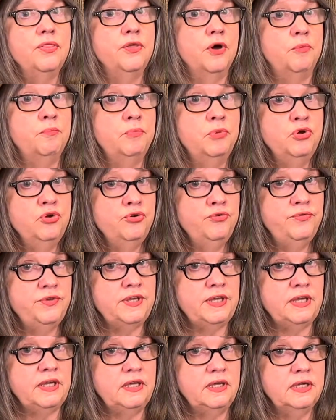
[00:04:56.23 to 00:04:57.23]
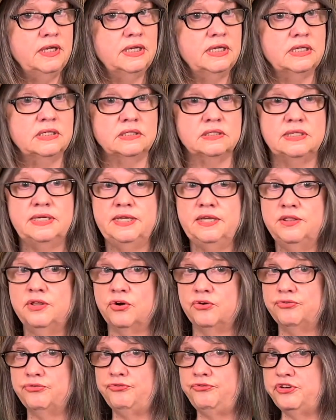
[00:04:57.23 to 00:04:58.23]
the movie is
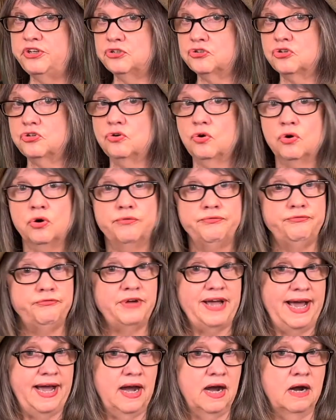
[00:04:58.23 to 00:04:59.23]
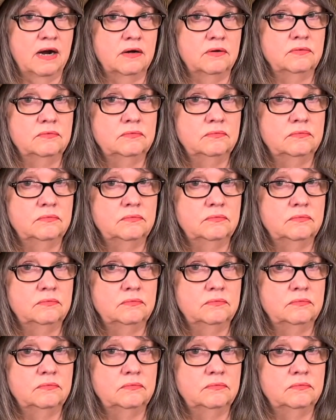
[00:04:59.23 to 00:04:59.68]
neither fish nor fowl,